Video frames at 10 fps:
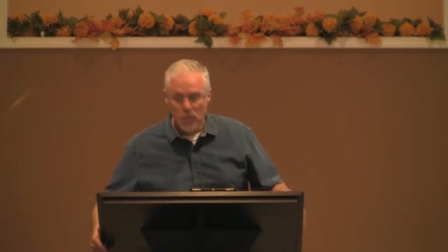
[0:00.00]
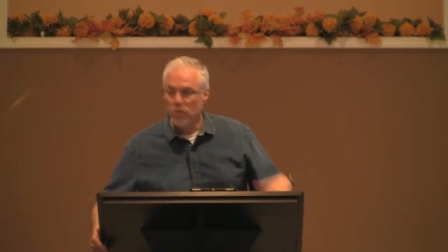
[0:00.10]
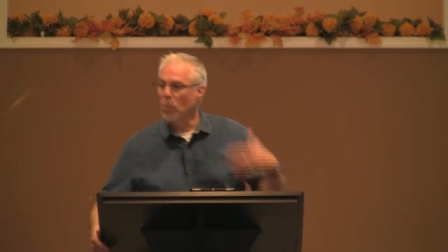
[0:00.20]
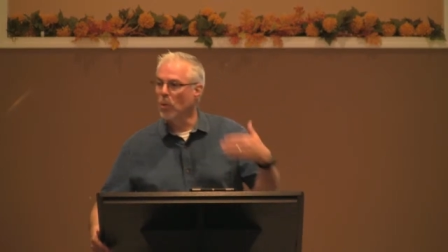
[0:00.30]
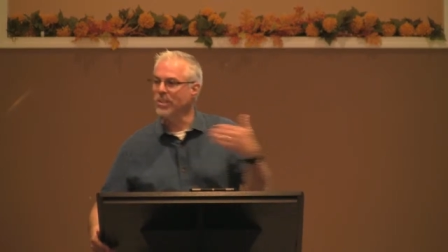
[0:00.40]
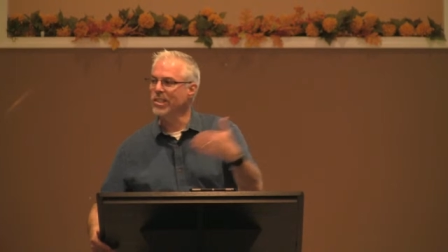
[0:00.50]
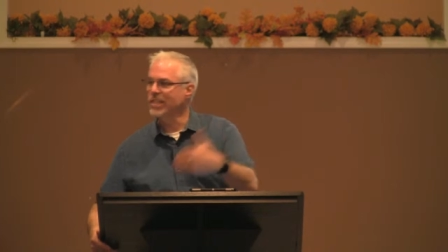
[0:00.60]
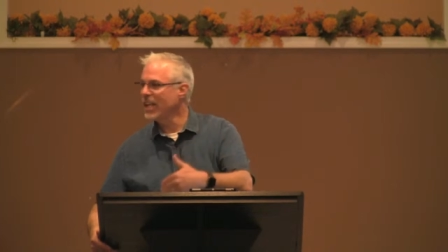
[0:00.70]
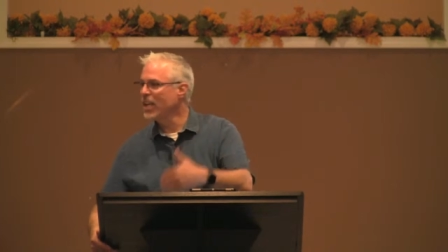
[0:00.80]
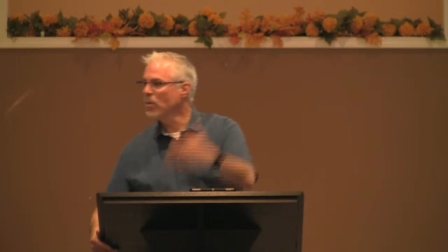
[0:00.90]
So, what
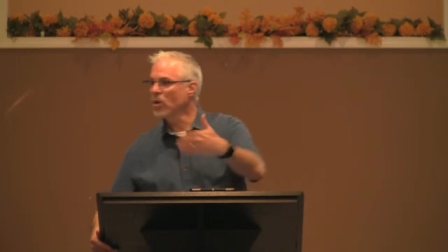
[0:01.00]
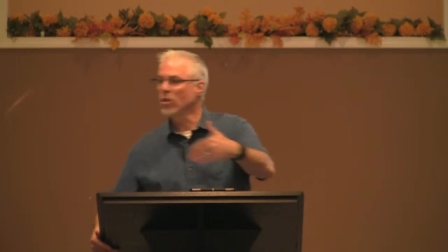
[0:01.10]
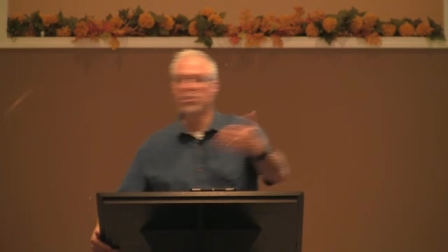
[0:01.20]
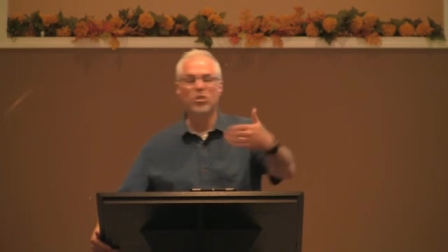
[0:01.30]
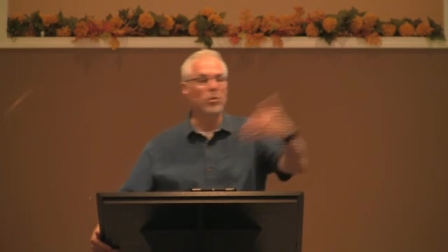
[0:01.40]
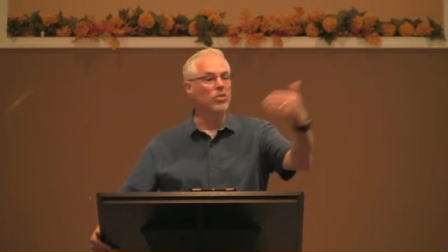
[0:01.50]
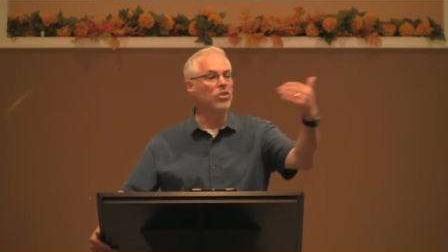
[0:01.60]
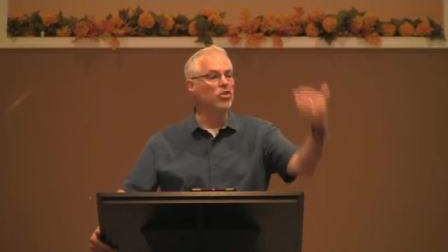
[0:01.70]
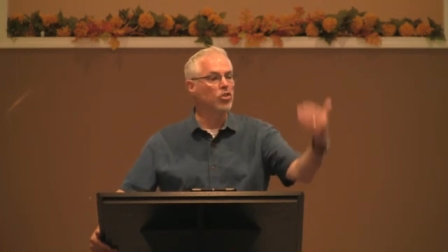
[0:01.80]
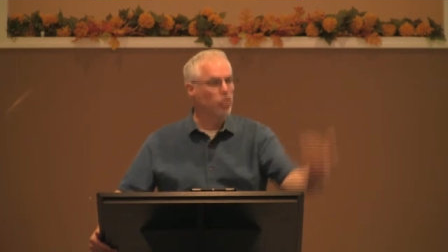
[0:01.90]
today we're going to do is
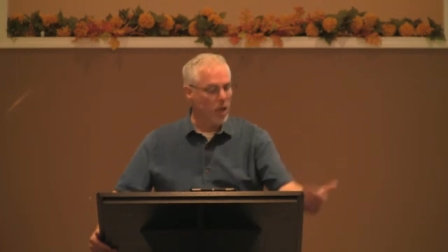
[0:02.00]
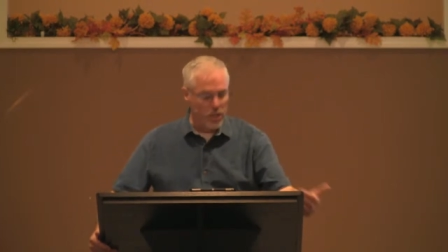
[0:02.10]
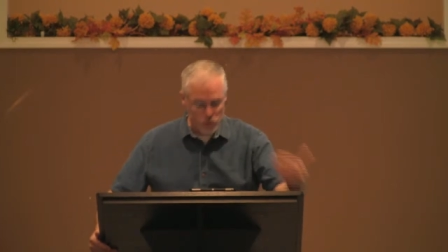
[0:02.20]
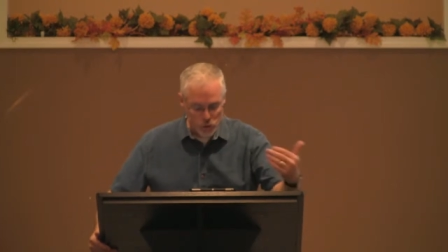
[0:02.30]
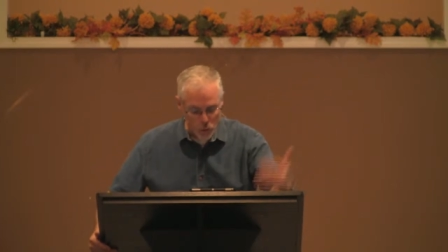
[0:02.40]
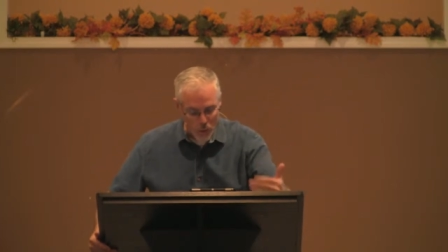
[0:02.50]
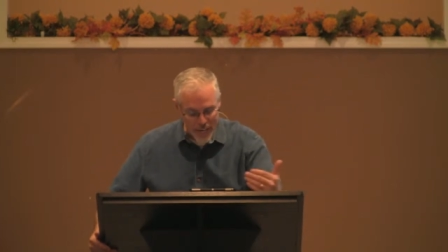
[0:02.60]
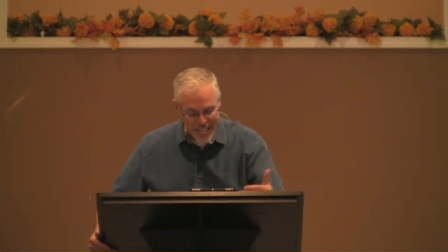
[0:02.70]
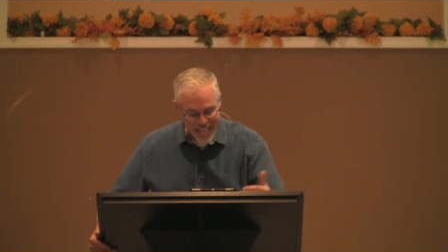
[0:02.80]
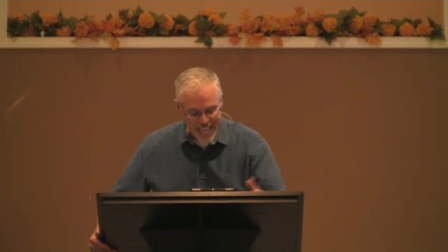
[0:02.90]

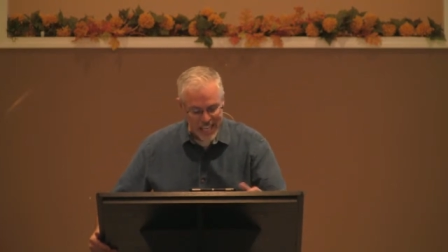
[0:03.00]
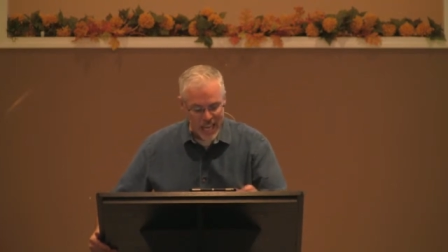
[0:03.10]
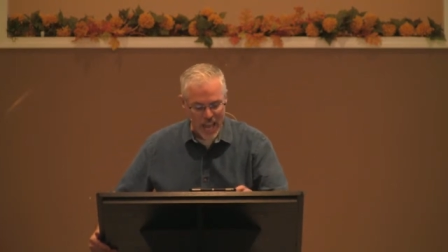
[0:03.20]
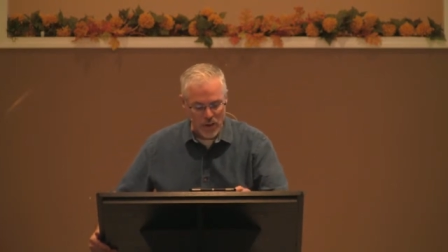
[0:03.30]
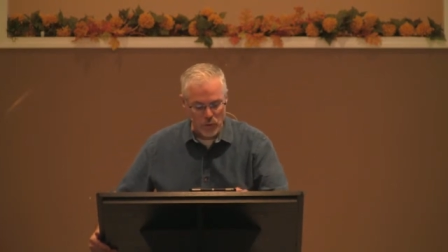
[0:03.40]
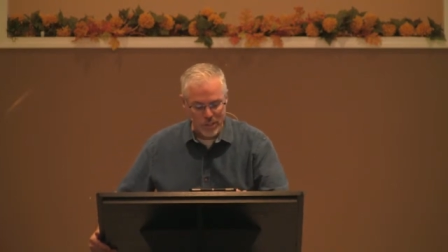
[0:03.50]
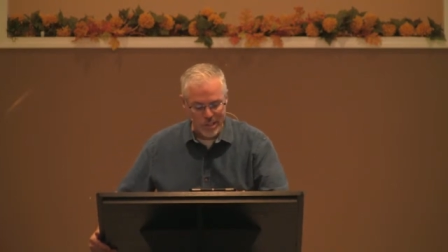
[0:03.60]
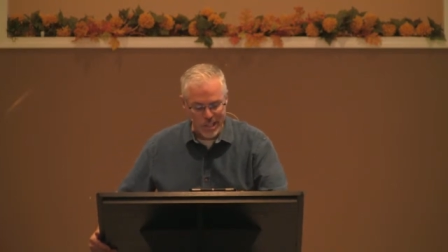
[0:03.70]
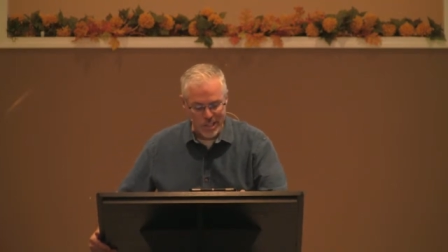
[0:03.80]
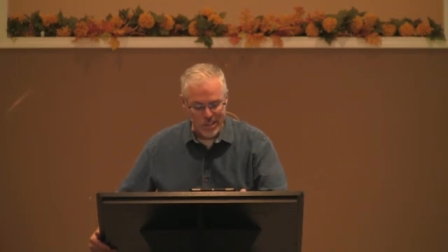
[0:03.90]
join in a
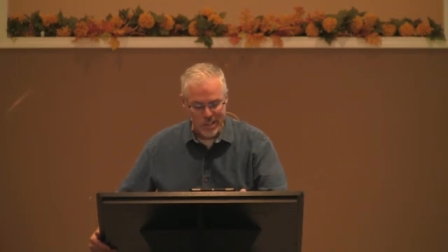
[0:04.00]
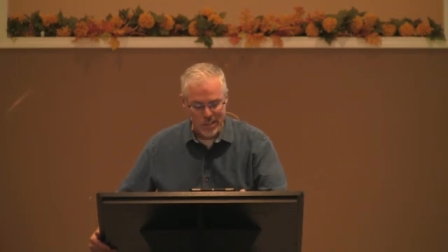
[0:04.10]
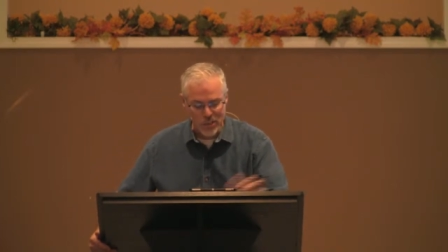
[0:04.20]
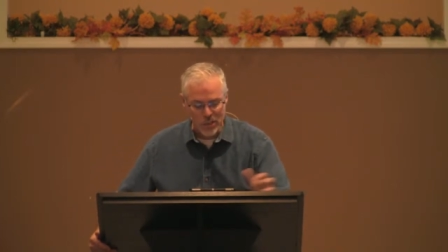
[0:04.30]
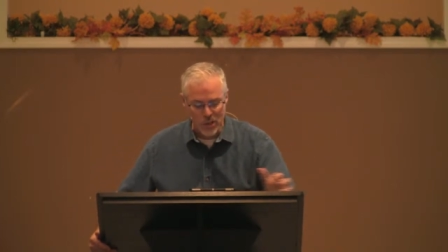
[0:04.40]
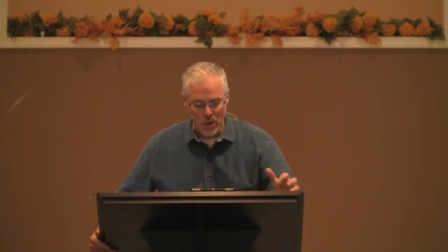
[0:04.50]
resistance.